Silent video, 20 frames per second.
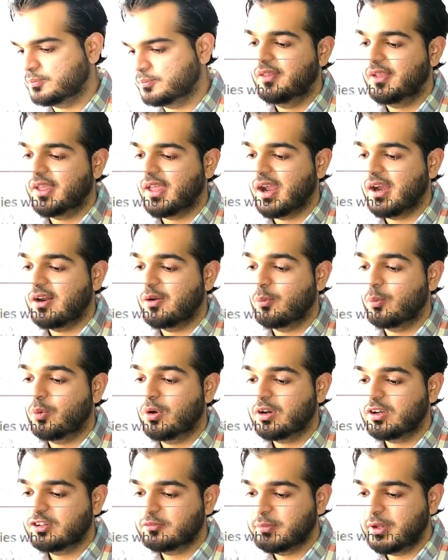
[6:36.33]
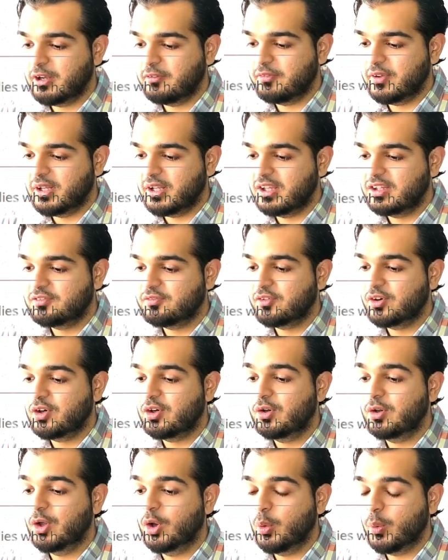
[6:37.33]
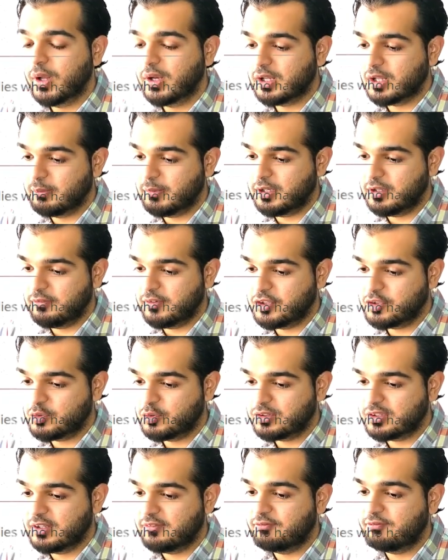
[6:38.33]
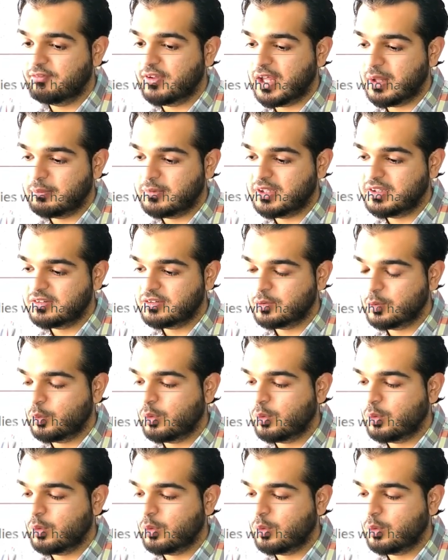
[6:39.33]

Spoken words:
The Canada Workers Benefit is for low-income individuals and families